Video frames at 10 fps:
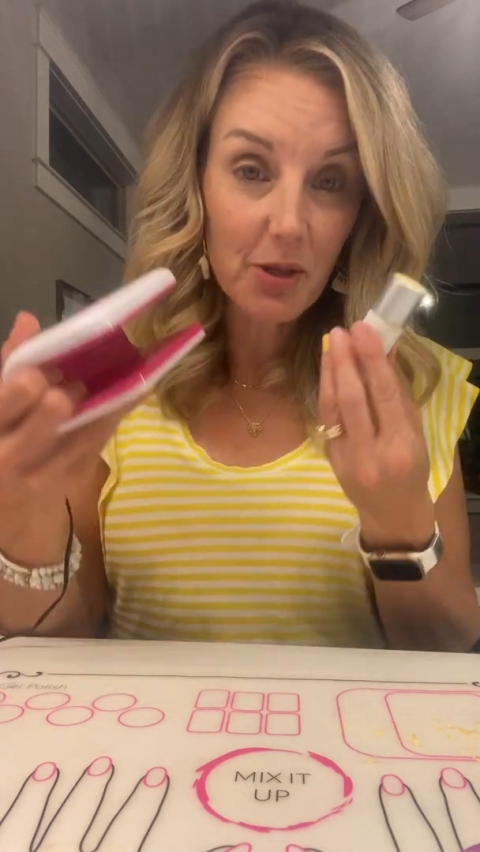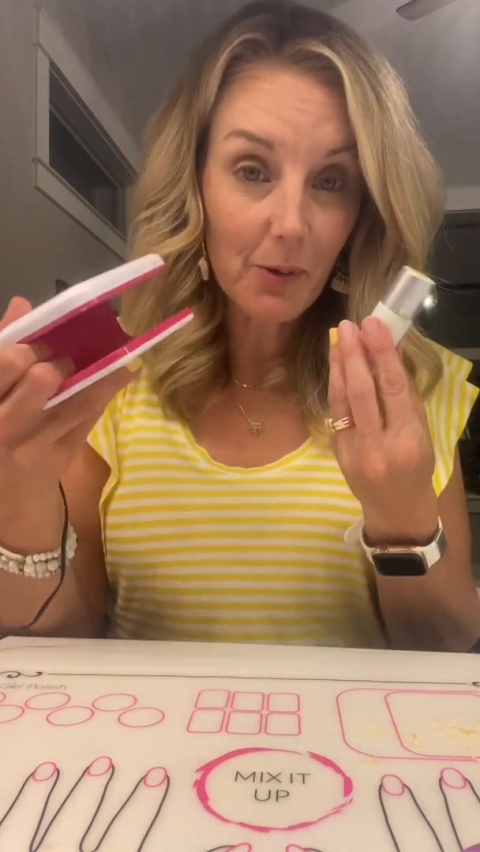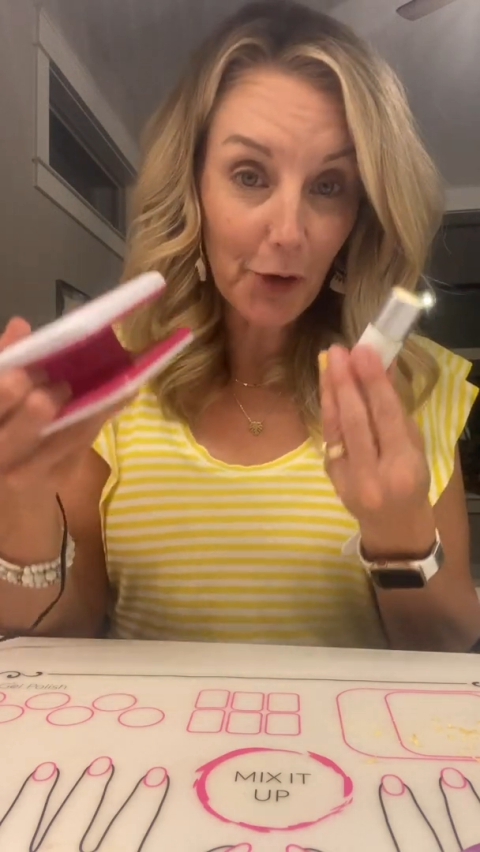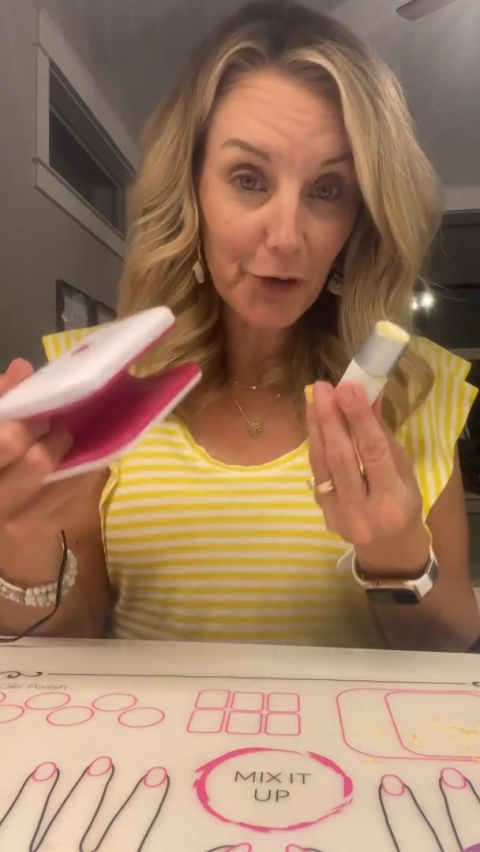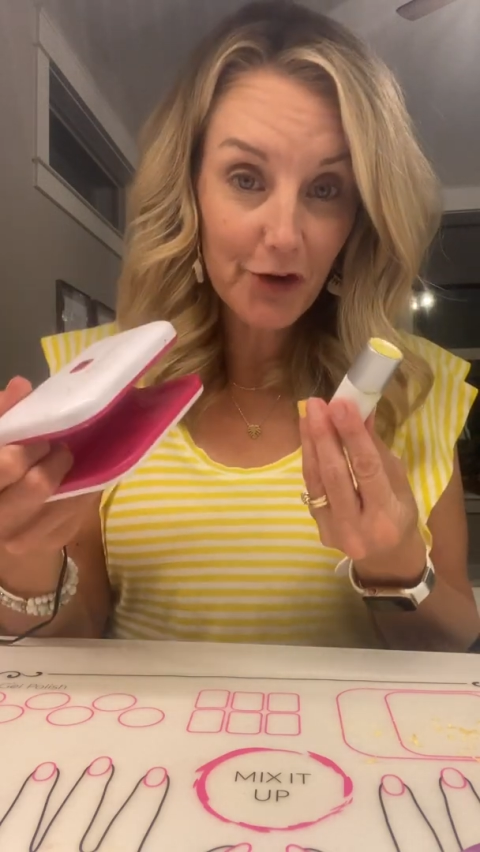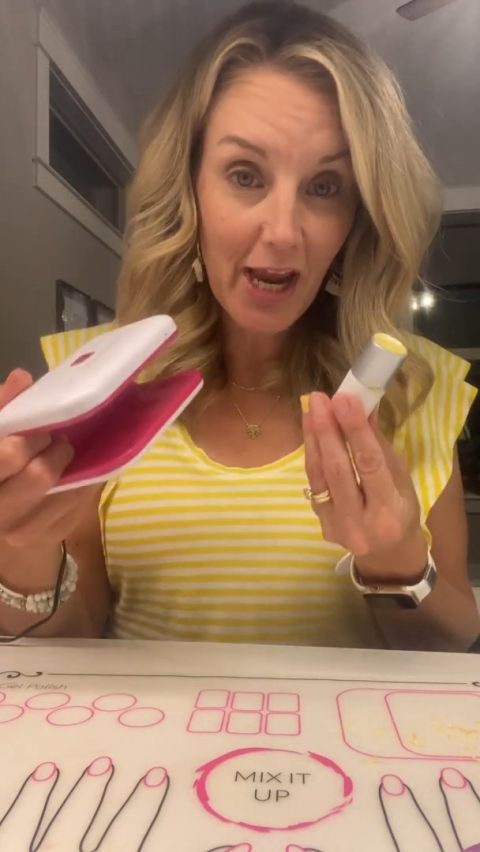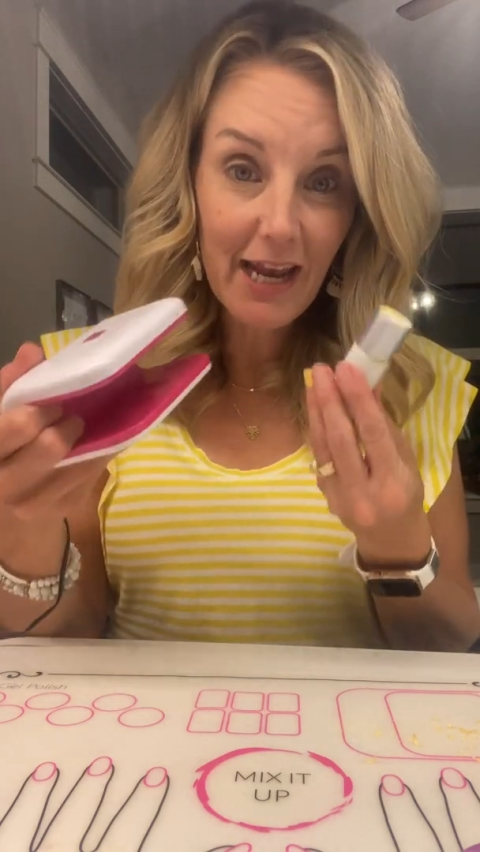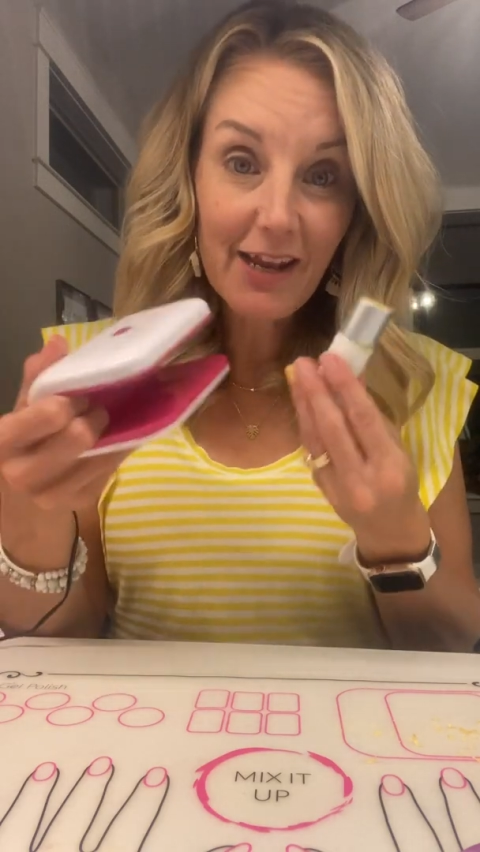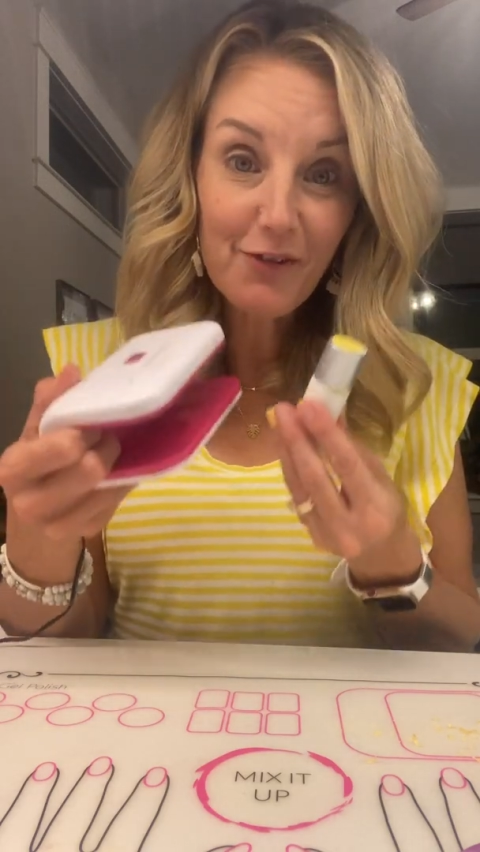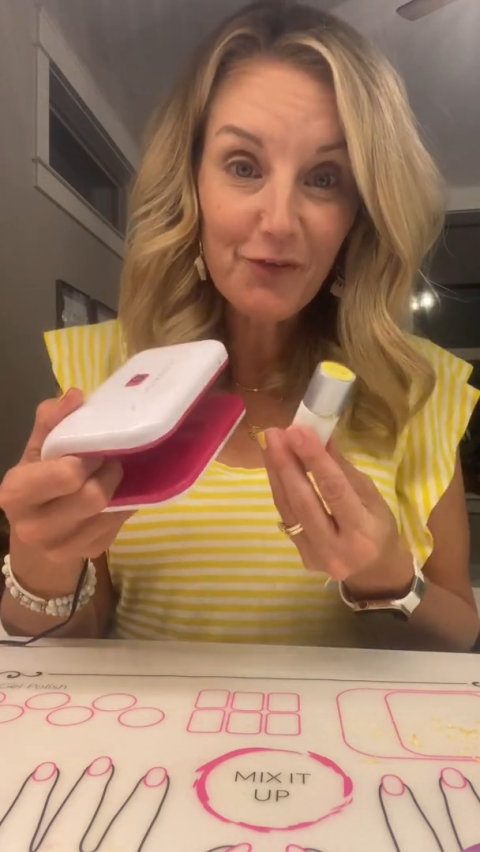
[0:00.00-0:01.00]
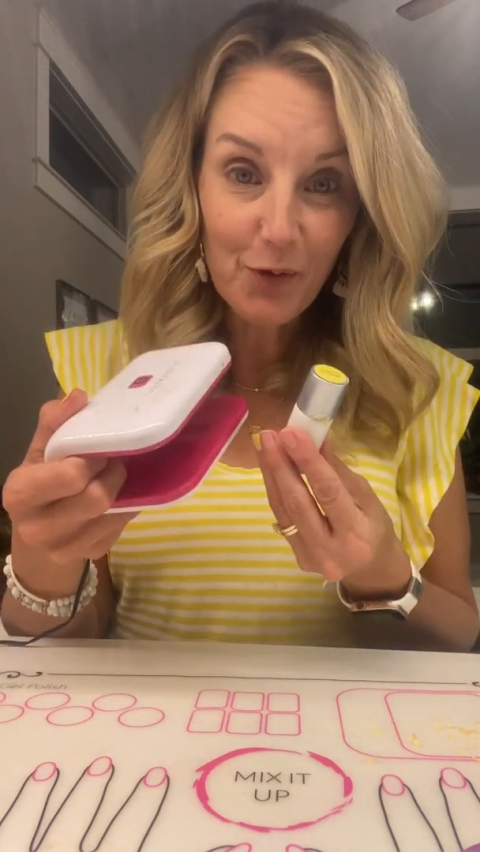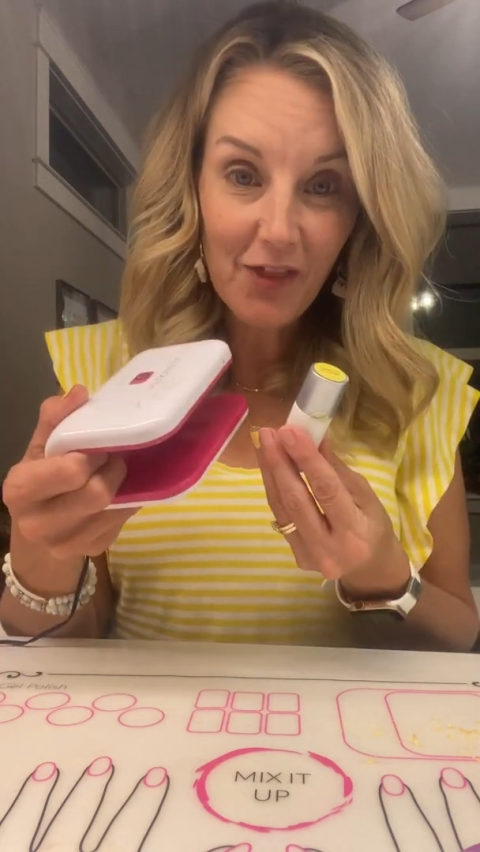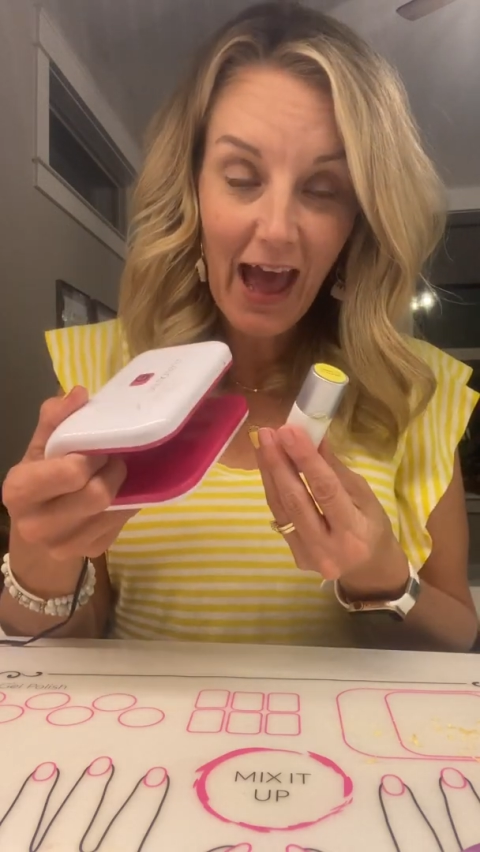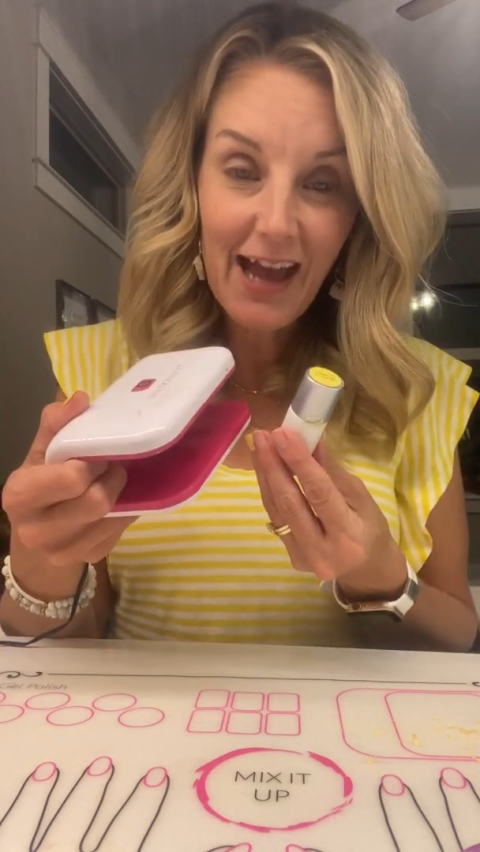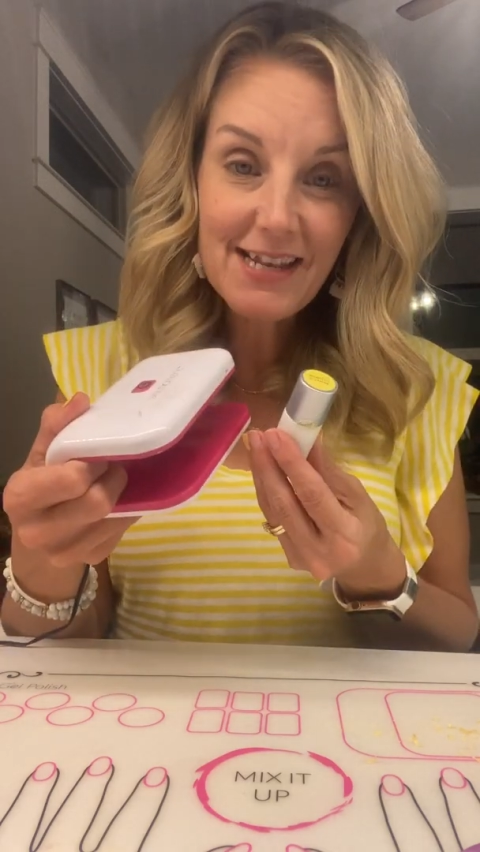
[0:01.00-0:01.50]
They were created for
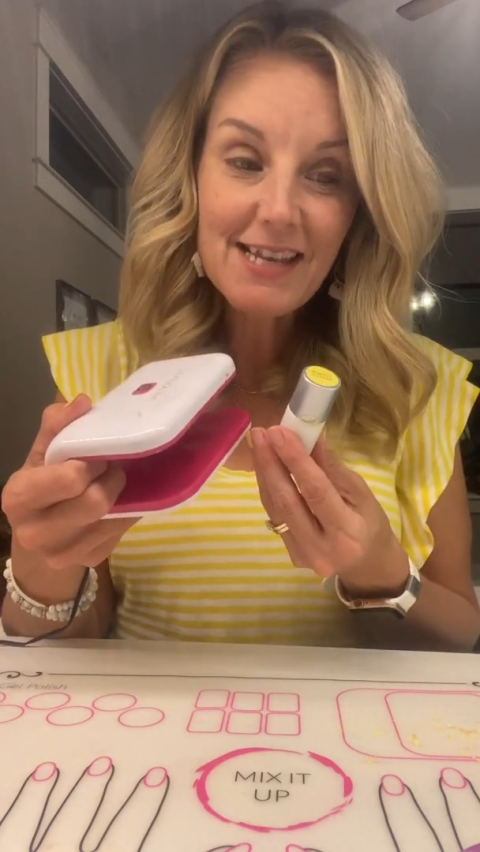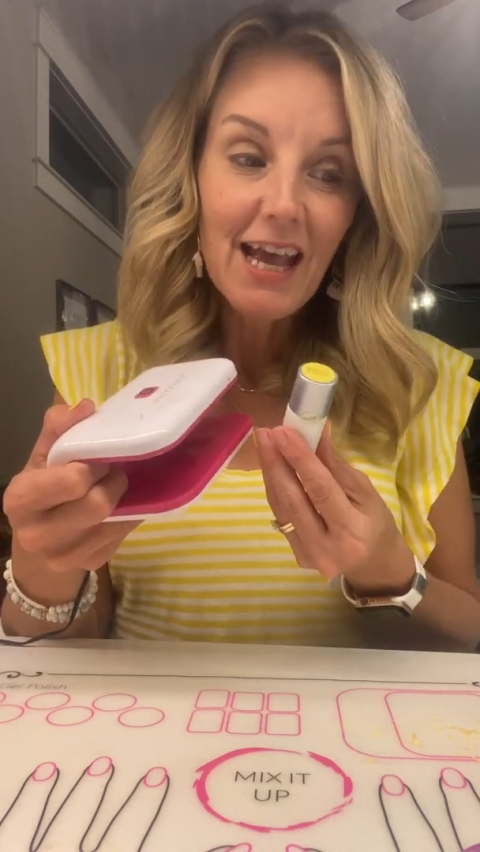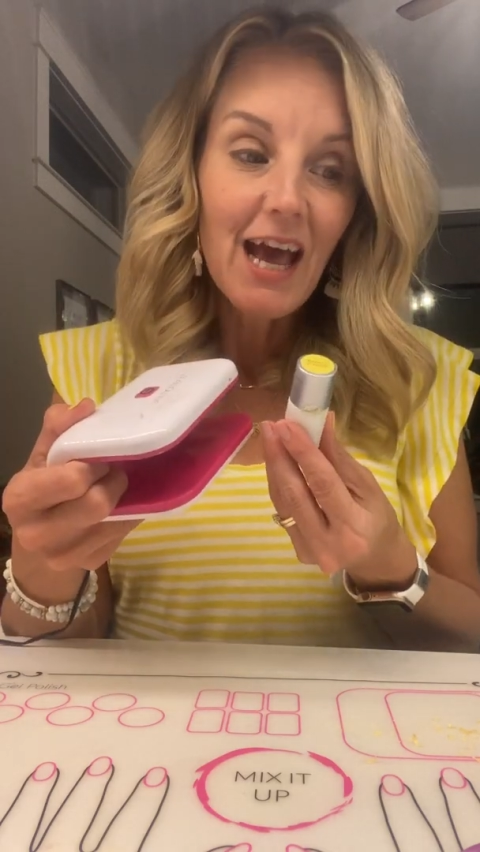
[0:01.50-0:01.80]
that.